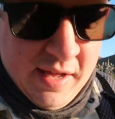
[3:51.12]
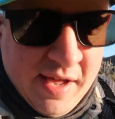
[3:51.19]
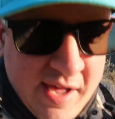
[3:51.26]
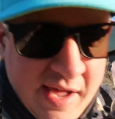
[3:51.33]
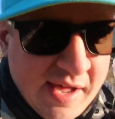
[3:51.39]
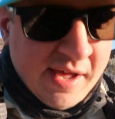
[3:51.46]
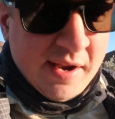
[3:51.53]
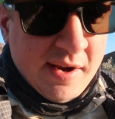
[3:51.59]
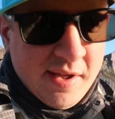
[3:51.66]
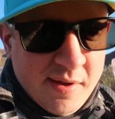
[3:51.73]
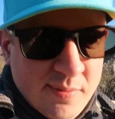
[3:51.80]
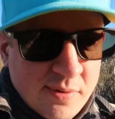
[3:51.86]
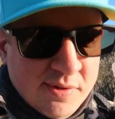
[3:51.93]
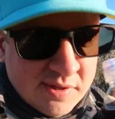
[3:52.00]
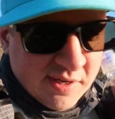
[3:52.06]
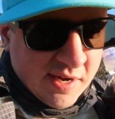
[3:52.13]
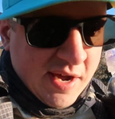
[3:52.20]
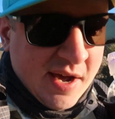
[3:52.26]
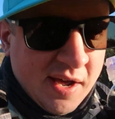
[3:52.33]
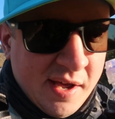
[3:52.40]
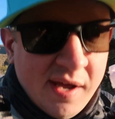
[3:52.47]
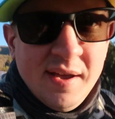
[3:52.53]
And he was
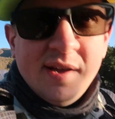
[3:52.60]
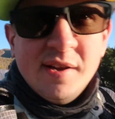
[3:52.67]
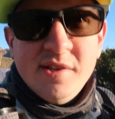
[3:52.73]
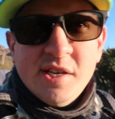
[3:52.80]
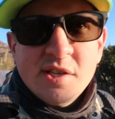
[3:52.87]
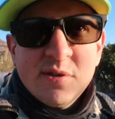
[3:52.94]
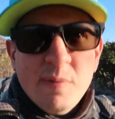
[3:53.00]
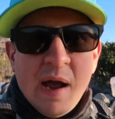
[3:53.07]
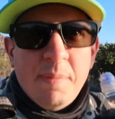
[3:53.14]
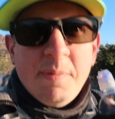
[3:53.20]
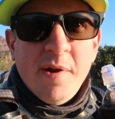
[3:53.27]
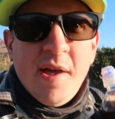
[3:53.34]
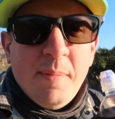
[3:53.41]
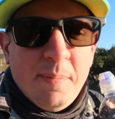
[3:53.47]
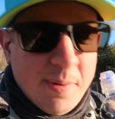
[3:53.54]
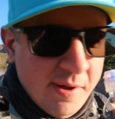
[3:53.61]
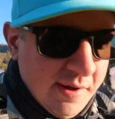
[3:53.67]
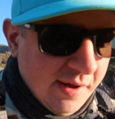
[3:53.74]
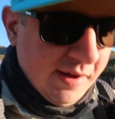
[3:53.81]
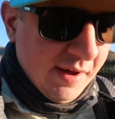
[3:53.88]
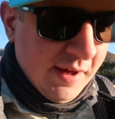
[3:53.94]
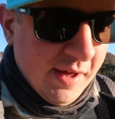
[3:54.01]
just wrapping up
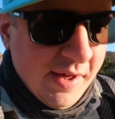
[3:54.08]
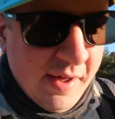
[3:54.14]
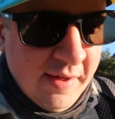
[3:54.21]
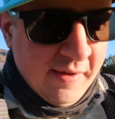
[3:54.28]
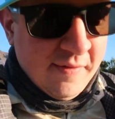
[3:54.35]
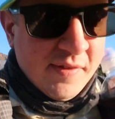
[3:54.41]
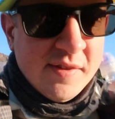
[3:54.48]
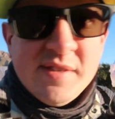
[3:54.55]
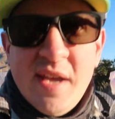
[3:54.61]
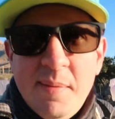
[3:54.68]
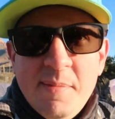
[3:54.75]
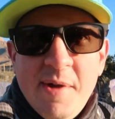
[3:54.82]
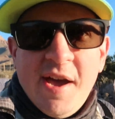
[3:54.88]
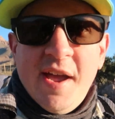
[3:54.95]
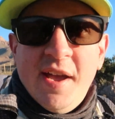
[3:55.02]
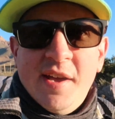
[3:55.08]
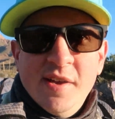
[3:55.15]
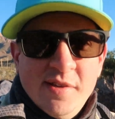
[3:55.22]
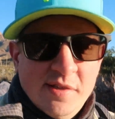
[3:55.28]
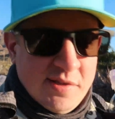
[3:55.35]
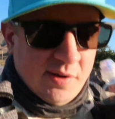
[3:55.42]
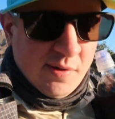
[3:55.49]
the same hike,
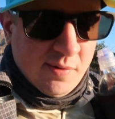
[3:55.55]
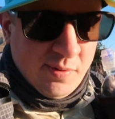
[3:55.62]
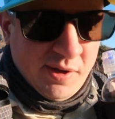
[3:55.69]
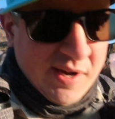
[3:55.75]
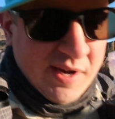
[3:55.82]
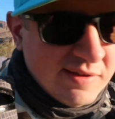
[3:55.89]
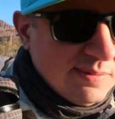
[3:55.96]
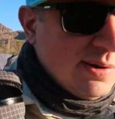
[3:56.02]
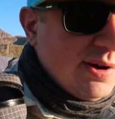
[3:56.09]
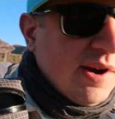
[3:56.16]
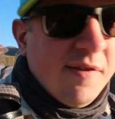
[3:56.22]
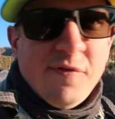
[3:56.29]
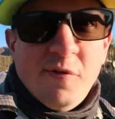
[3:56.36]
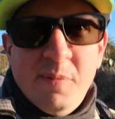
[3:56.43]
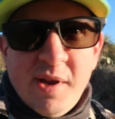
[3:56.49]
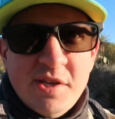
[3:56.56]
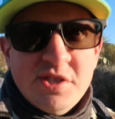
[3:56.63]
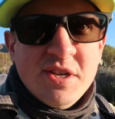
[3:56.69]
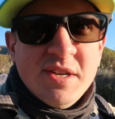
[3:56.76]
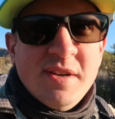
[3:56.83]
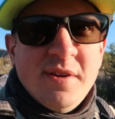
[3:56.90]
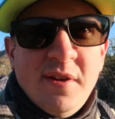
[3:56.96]
so we got some good
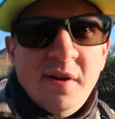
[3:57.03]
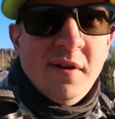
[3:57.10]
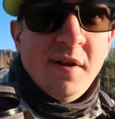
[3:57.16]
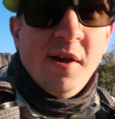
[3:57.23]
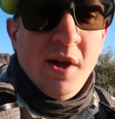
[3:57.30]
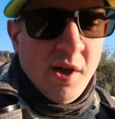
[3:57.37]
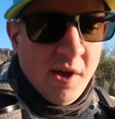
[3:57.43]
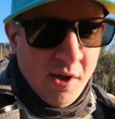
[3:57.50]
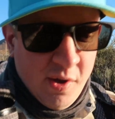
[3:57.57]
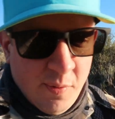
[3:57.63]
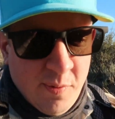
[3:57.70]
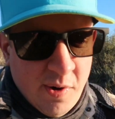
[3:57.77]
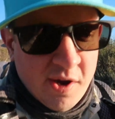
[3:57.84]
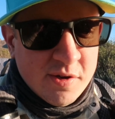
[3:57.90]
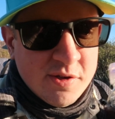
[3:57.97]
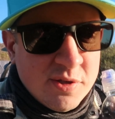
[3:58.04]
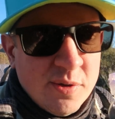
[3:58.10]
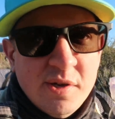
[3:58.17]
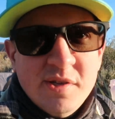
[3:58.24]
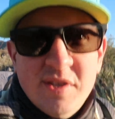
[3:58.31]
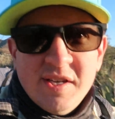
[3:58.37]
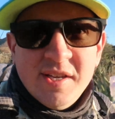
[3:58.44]
information on water
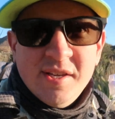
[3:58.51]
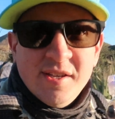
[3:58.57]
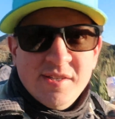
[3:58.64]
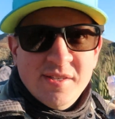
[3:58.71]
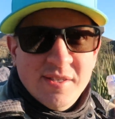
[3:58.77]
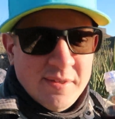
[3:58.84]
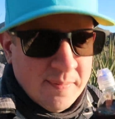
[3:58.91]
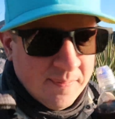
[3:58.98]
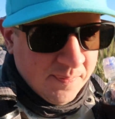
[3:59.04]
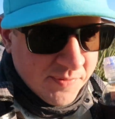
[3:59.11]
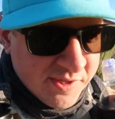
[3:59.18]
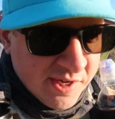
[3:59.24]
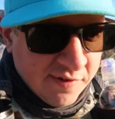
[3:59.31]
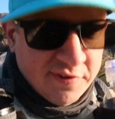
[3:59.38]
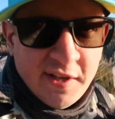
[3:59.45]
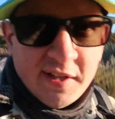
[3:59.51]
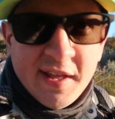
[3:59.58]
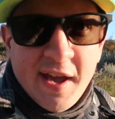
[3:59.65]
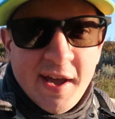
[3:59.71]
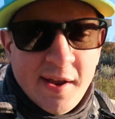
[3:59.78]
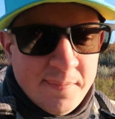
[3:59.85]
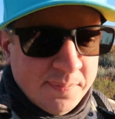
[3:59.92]
sources and stuff like
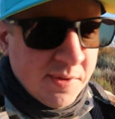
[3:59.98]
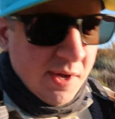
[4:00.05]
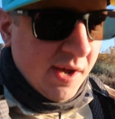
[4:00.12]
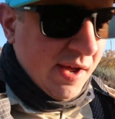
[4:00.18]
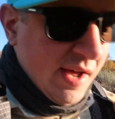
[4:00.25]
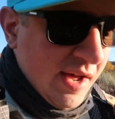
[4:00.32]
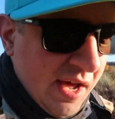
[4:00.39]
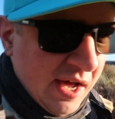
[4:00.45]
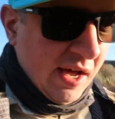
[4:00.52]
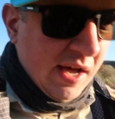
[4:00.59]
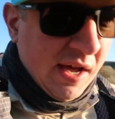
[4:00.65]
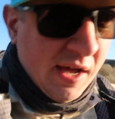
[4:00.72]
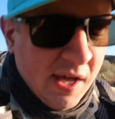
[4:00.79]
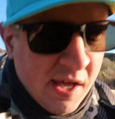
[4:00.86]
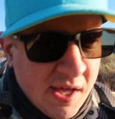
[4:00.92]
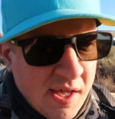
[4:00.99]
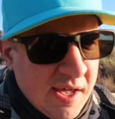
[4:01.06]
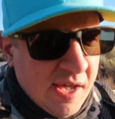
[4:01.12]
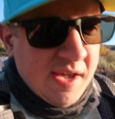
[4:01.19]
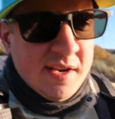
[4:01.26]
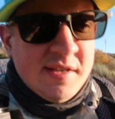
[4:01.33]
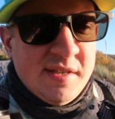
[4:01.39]
that.
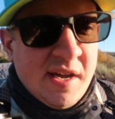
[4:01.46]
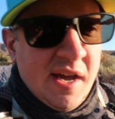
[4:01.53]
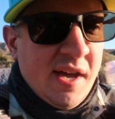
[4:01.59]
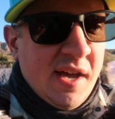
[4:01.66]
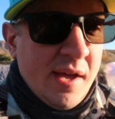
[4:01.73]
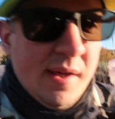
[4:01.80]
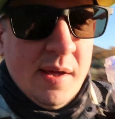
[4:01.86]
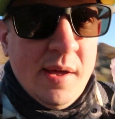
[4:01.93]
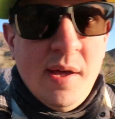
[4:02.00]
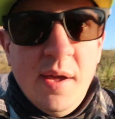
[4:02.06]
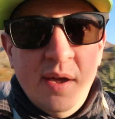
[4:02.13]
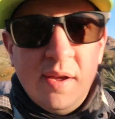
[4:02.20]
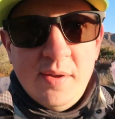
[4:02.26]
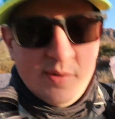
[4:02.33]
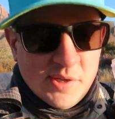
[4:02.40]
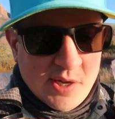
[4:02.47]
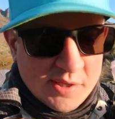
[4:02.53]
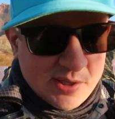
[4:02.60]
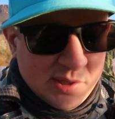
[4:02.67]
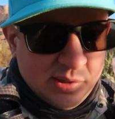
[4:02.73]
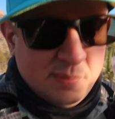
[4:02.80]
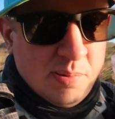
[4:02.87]
And he was
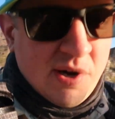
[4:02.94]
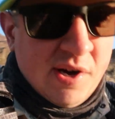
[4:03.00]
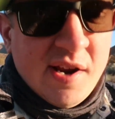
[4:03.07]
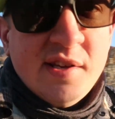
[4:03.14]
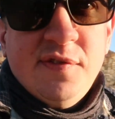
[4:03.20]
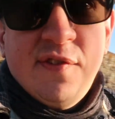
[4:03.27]
also a pretty nice